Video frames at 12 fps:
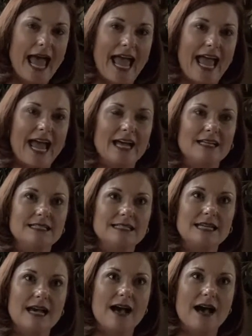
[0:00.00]
And
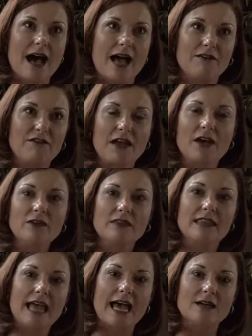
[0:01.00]
I
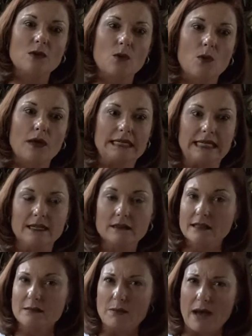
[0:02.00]
felt that what
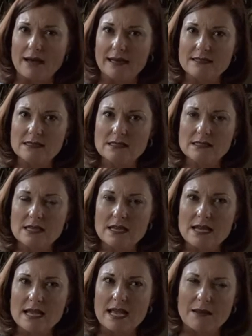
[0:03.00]
Neil embodies
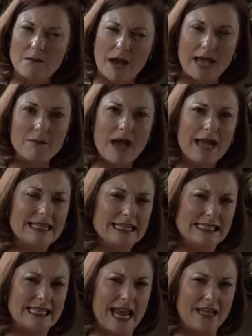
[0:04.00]
in my mind
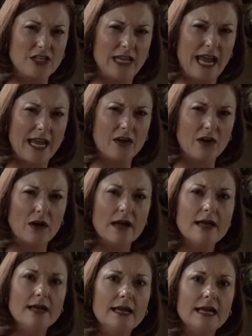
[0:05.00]
as an educator
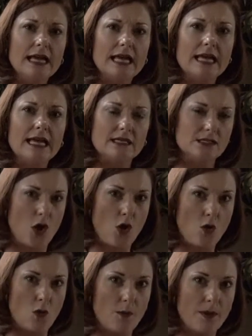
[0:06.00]
is
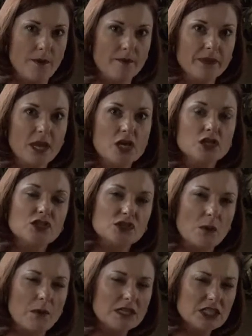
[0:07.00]
hope.
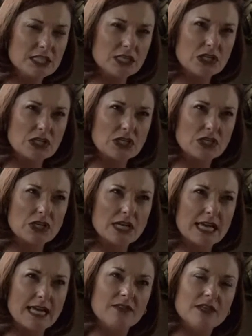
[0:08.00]
So much
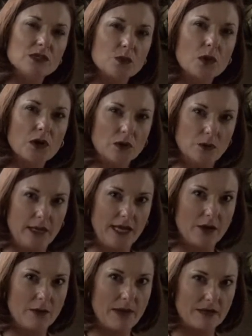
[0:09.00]
in this world we
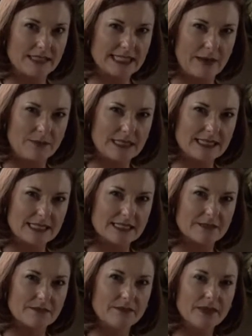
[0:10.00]
hear about
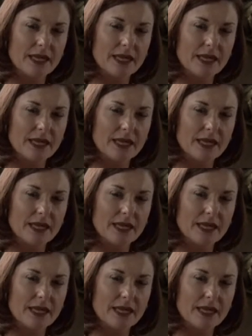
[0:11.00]
skepticism,